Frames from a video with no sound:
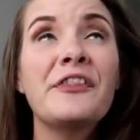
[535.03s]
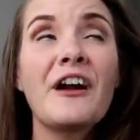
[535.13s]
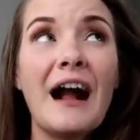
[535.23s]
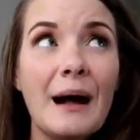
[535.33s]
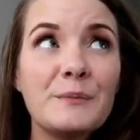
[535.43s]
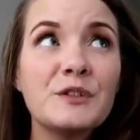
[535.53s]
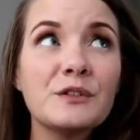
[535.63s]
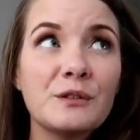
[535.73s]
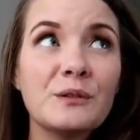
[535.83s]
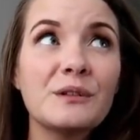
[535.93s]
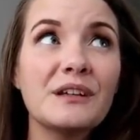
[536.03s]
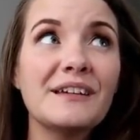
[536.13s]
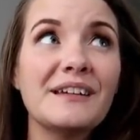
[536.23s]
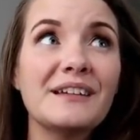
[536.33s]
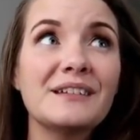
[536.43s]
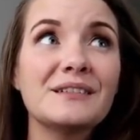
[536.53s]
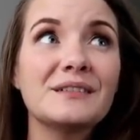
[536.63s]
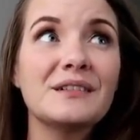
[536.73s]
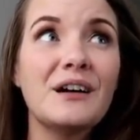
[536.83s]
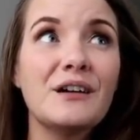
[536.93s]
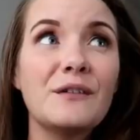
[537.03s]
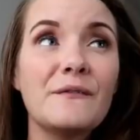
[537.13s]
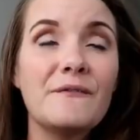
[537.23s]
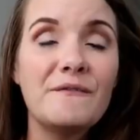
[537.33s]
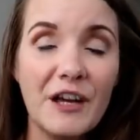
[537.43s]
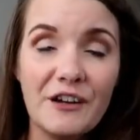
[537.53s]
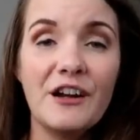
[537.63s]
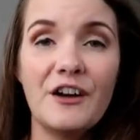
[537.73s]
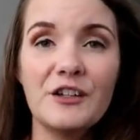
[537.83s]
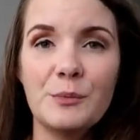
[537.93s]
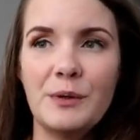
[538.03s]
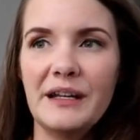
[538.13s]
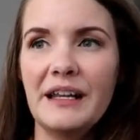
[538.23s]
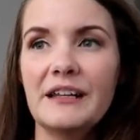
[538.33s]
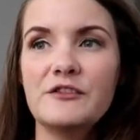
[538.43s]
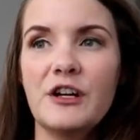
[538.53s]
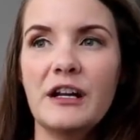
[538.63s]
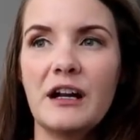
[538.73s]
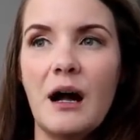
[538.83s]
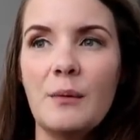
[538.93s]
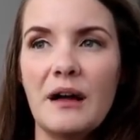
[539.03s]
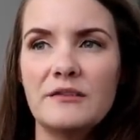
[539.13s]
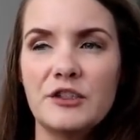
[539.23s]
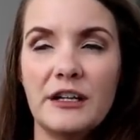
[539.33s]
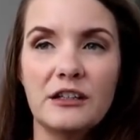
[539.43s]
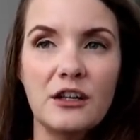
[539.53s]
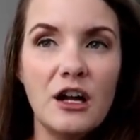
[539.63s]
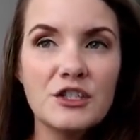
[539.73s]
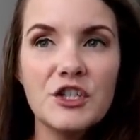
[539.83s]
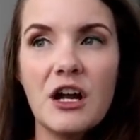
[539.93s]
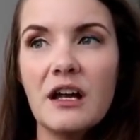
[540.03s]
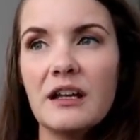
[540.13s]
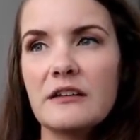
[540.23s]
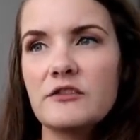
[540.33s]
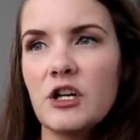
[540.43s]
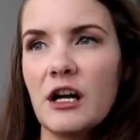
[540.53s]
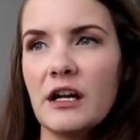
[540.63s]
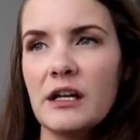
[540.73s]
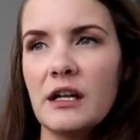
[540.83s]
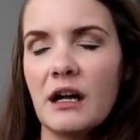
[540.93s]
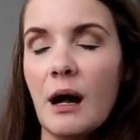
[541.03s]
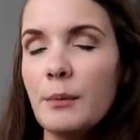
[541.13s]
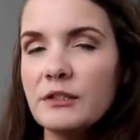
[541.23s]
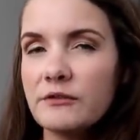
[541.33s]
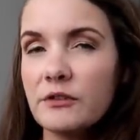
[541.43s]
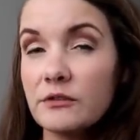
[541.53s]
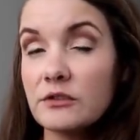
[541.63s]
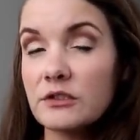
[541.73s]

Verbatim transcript: They're absolutely very hard to put in. I've tried a couple, I've tried the Long John, I've tried a couple different